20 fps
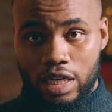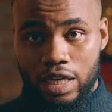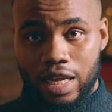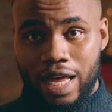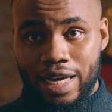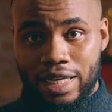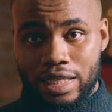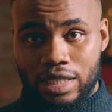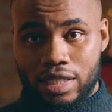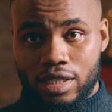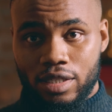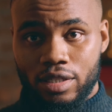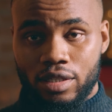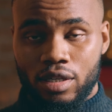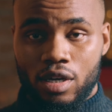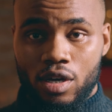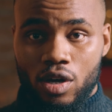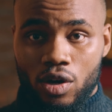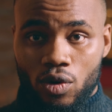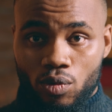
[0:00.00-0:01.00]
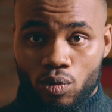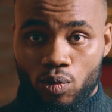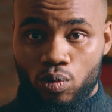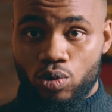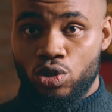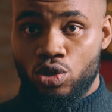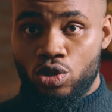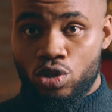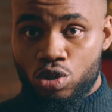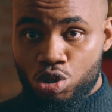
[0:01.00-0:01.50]
key light,
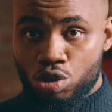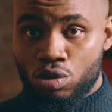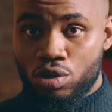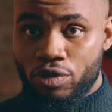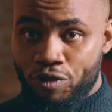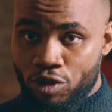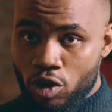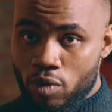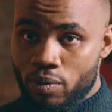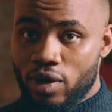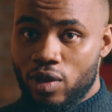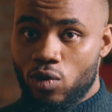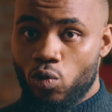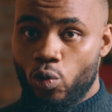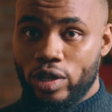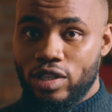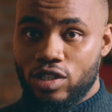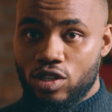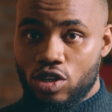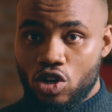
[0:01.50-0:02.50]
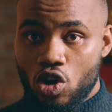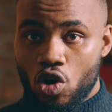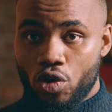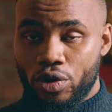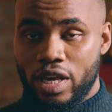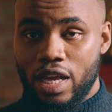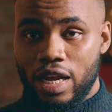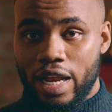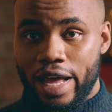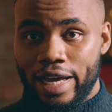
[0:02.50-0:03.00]
filming with no
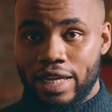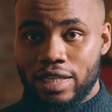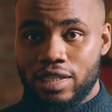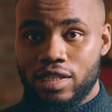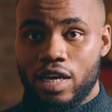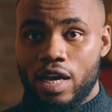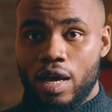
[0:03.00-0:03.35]
key light,